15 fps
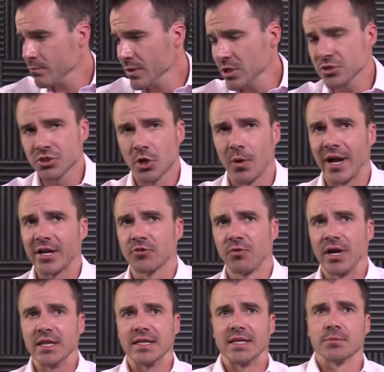So I
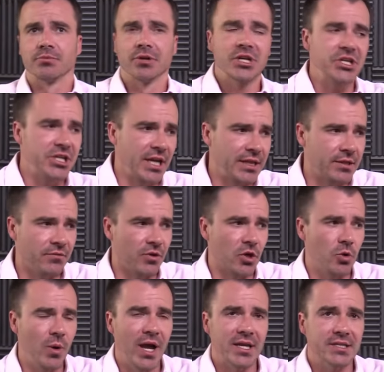greatly appreciate the
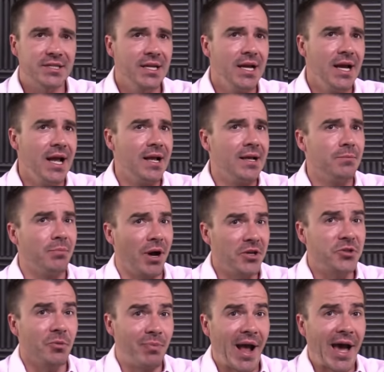request.
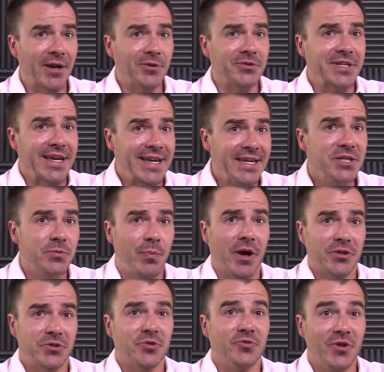Puzzle Battles is
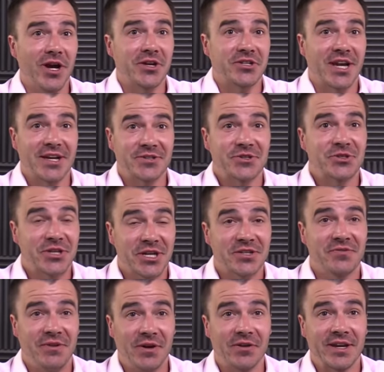Puzzle Rush as a chess
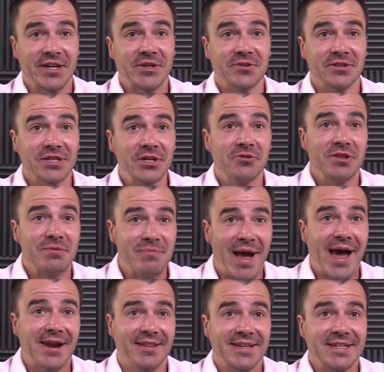variant. You're literally
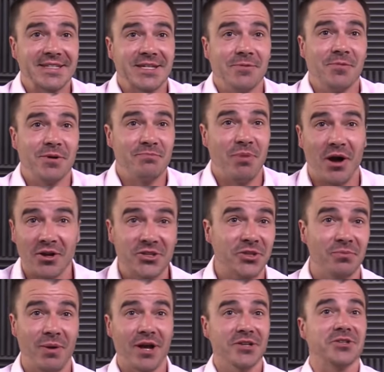battling someone puzzle,
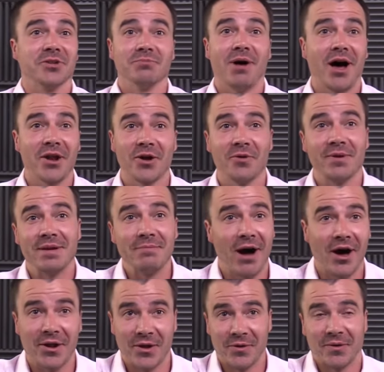puzzle, mano e
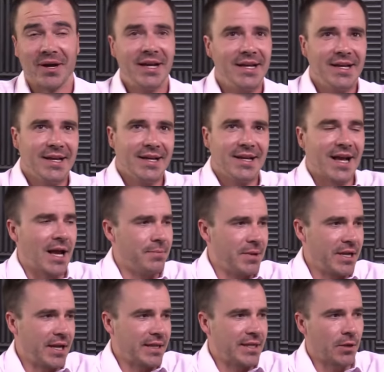mano. I
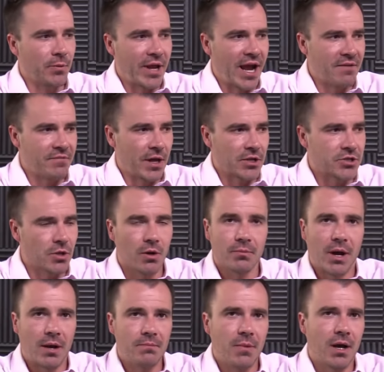mean, I think we have that. So I'm,
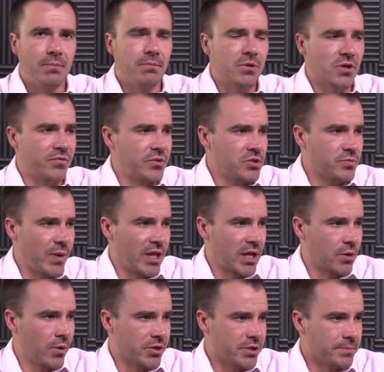I'm, I'm confused by that
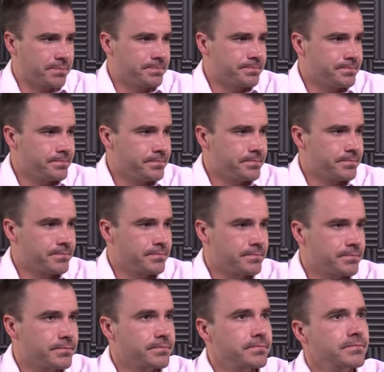question. He means
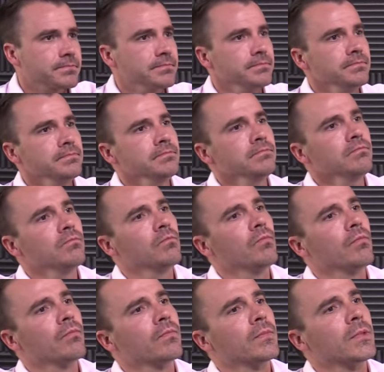like
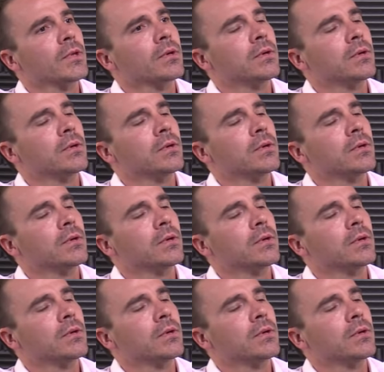uh,